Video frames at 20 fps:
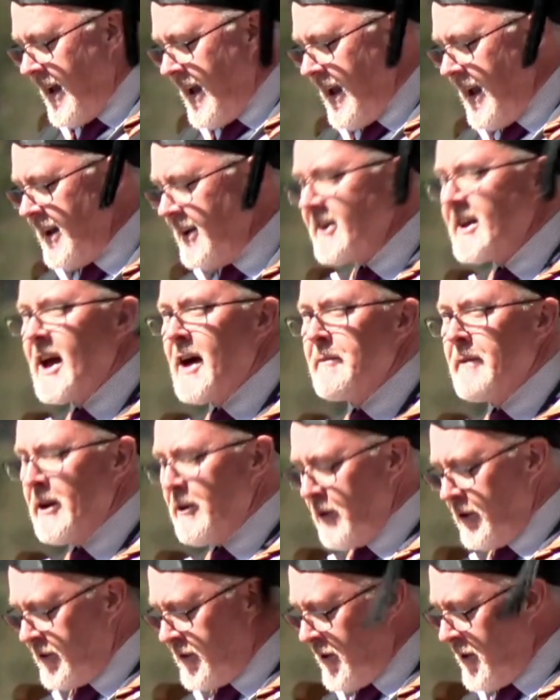
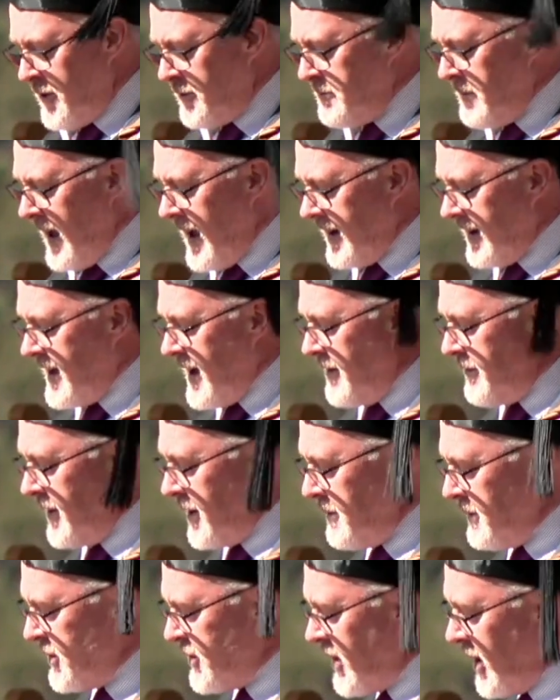Incoming Reserve Bank
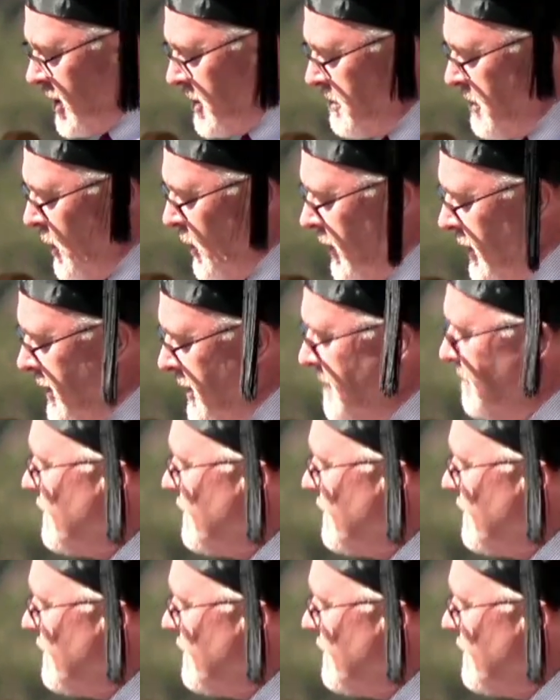Governor Michelle Bullock,